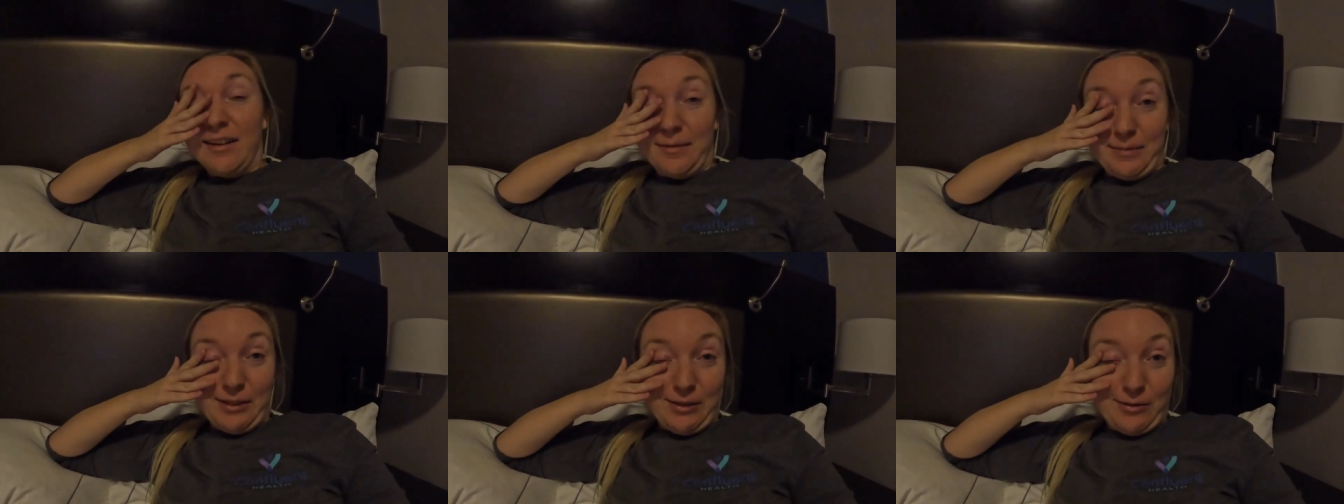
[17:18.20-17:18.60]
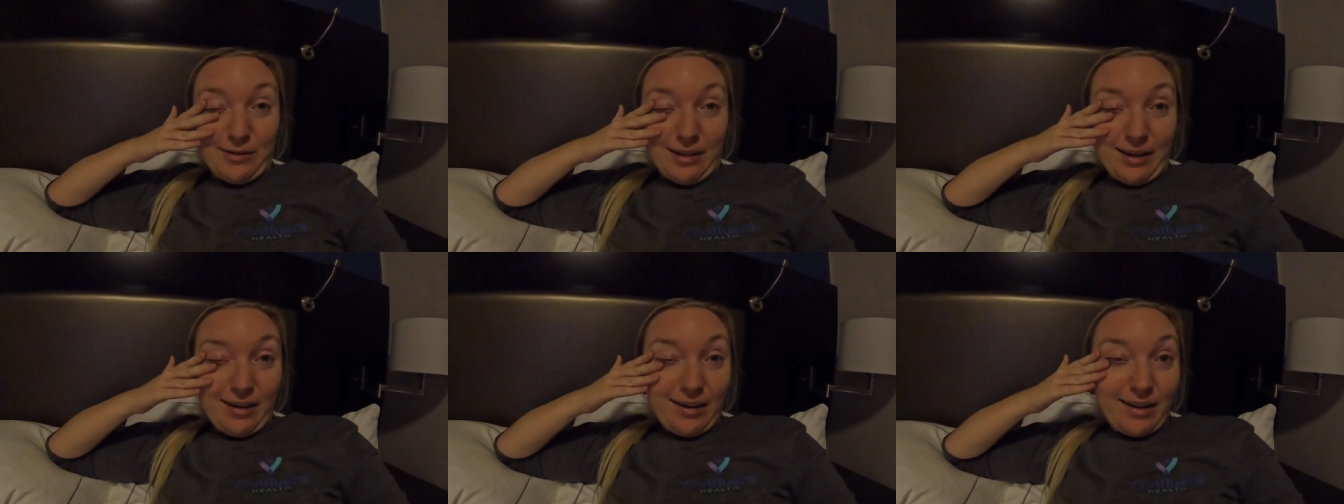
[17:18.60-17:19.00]
I'm so
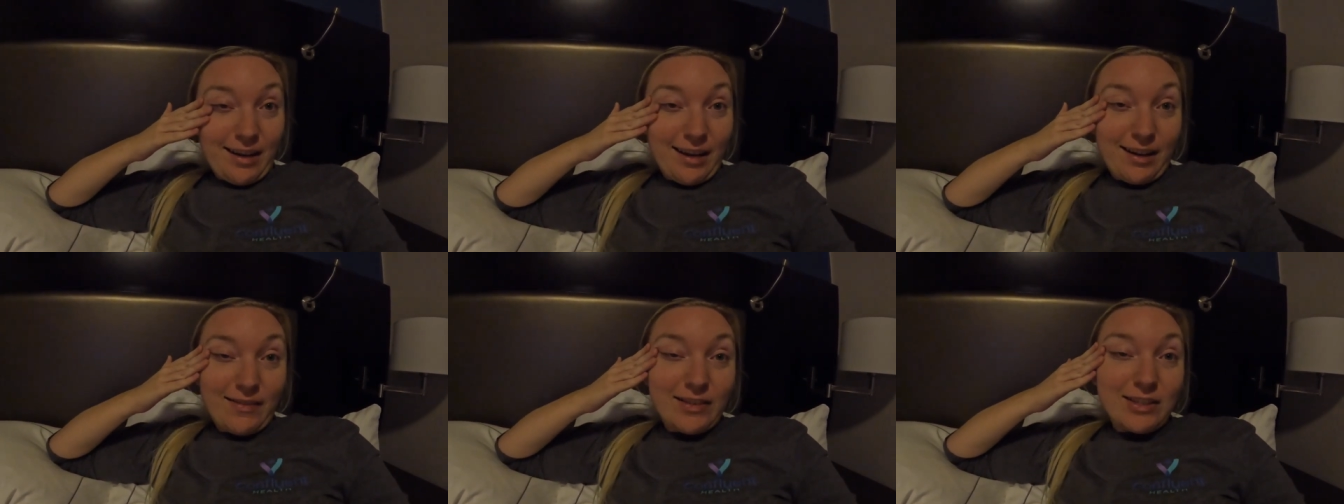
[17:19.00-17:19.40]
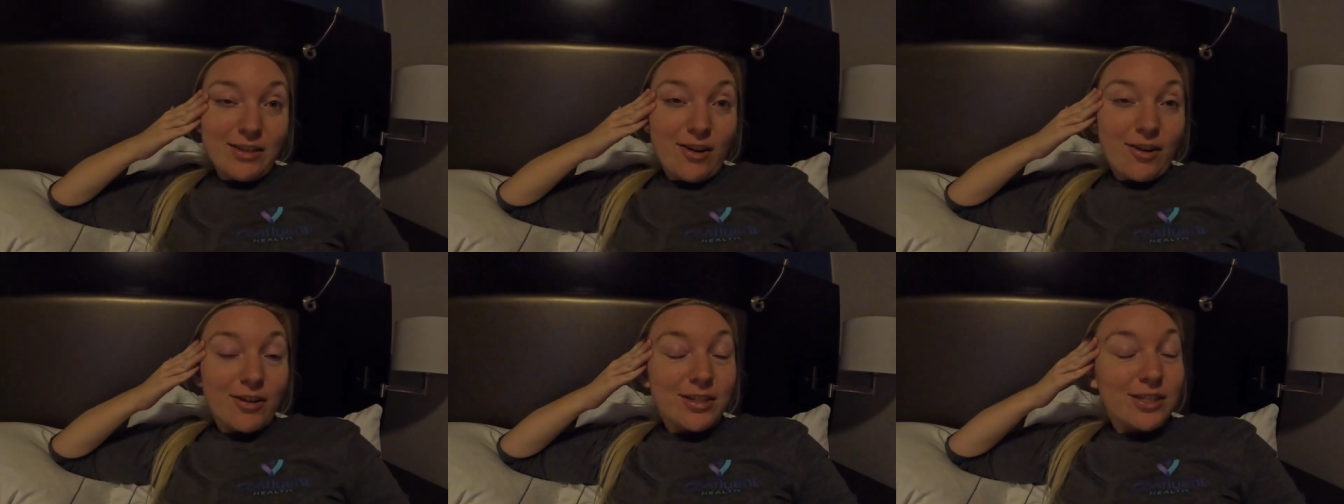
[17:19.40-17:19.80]
tired I can't even
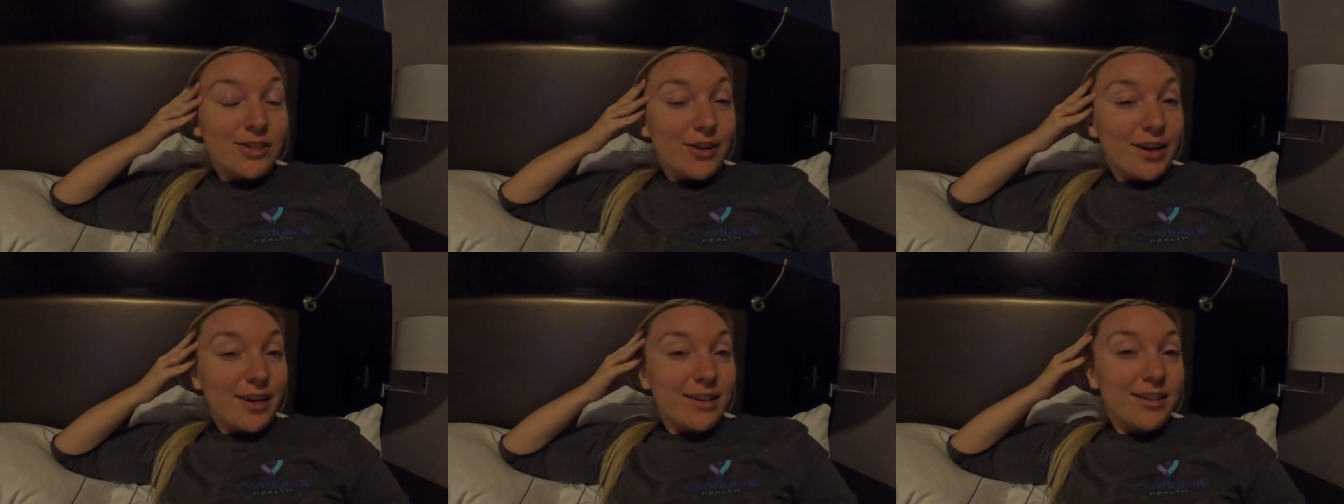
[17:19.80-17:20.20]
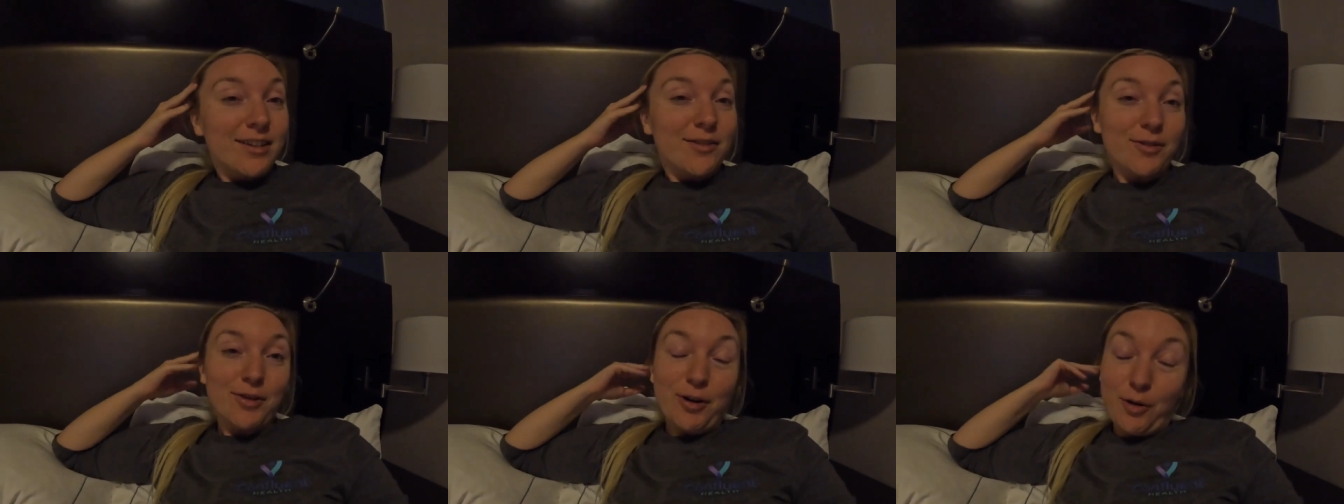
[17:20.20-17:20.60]
talk straight
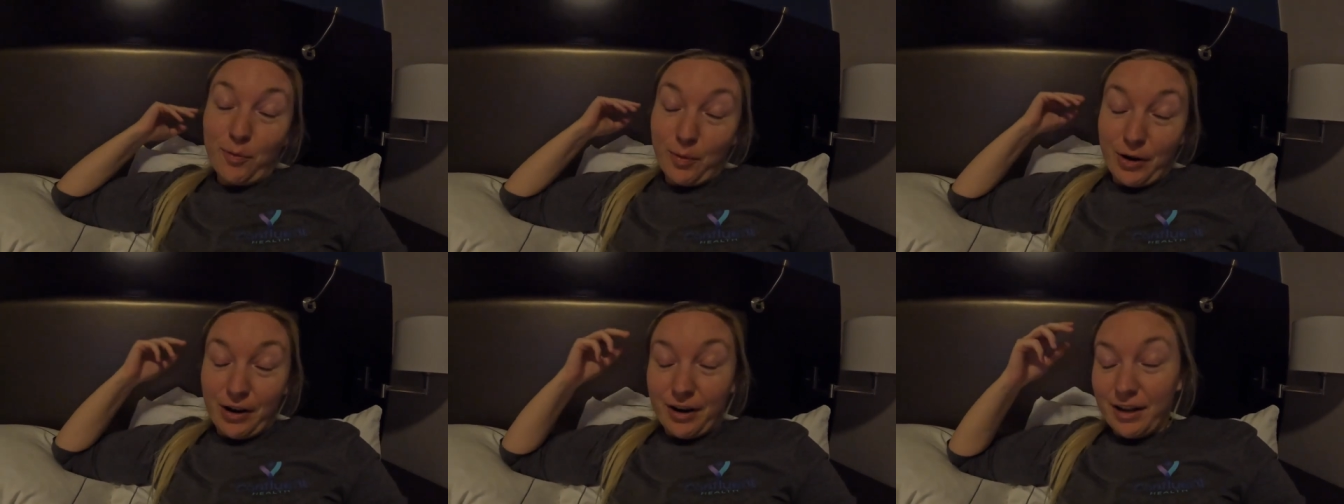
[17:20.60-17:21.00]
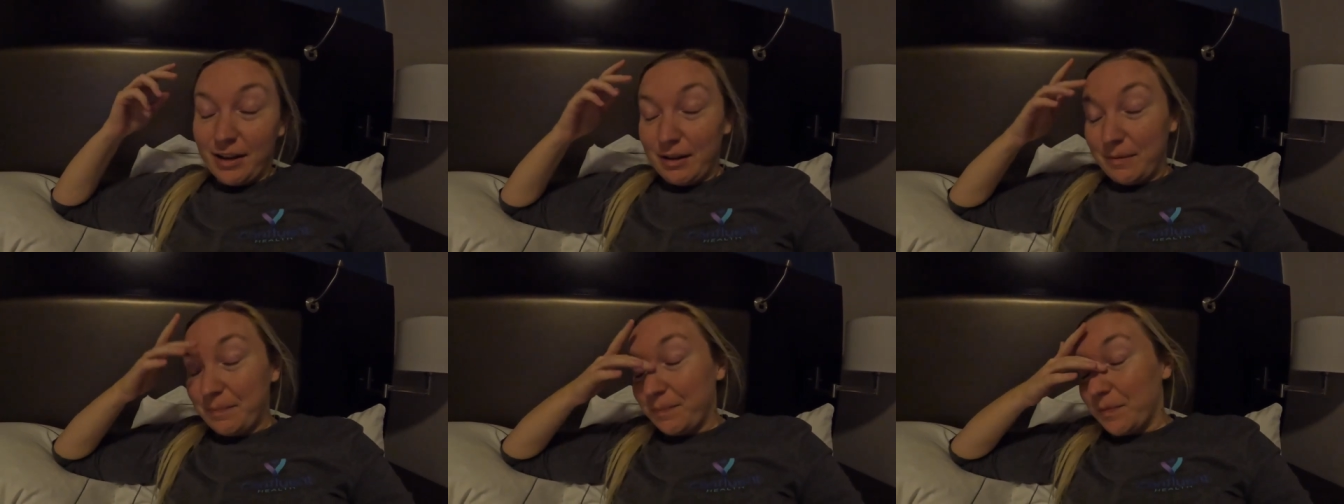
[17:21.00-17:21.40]
or know where I
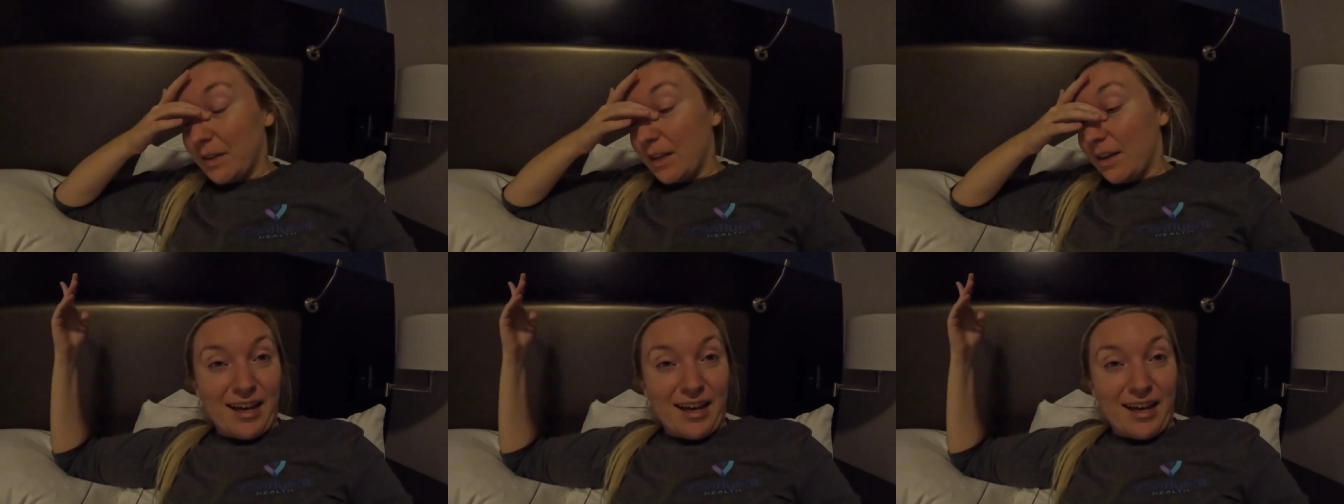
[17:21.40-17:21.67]
am.